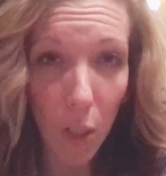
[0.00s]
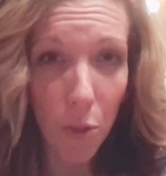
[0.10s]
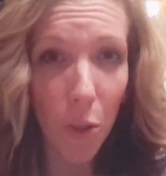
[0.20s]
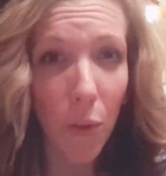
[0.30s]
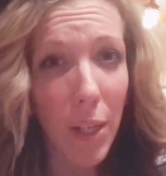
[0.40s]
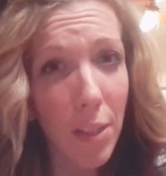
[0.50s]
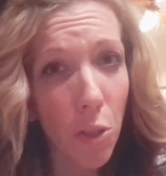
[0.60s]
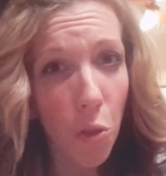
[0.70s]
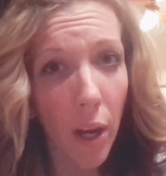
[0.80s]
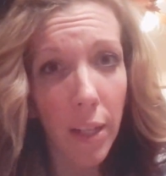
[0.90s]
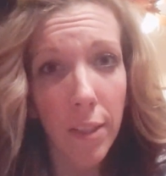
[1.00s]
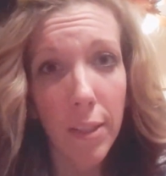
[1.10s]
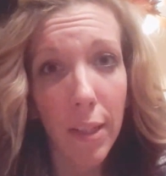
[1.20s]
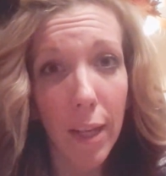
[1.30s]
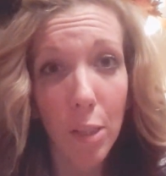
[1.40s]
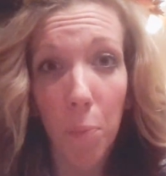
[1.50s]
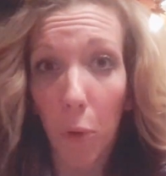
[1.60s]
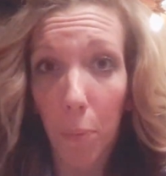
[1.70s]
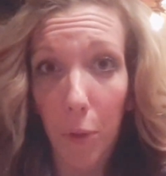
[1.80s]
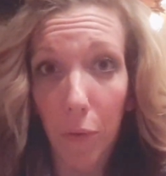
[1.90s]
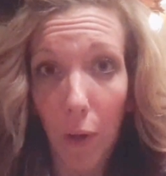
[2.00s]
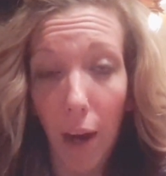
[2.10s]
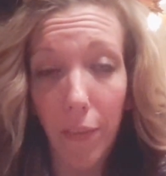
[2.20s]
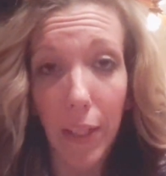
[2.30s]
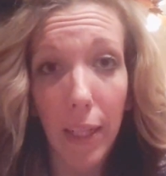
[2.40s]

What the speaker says: So there is a trend that's bulletproof coffee.